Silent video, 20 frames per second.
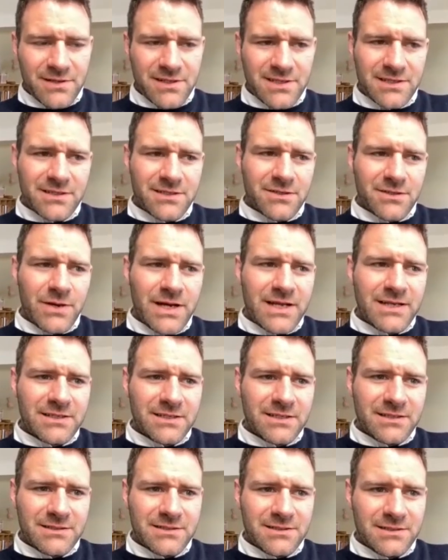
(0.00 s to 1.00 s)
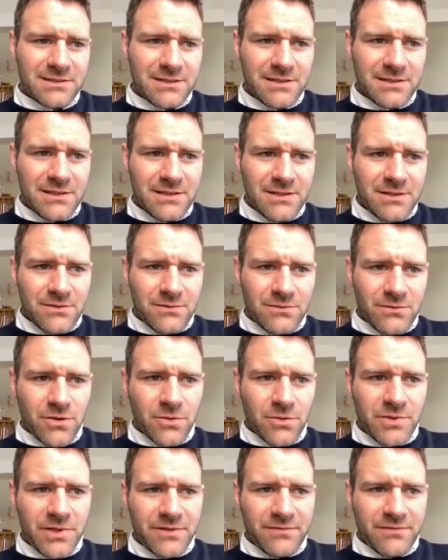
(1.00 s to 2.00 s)
I think the 20s
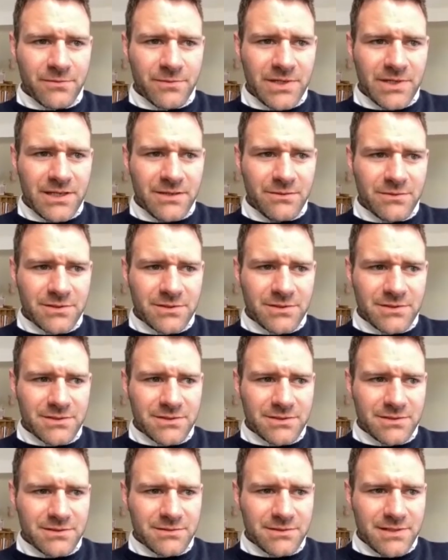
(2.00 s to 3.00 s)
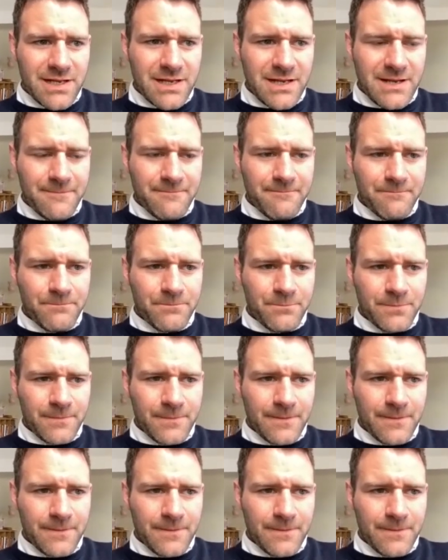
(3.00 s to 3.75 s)
rugby for me was some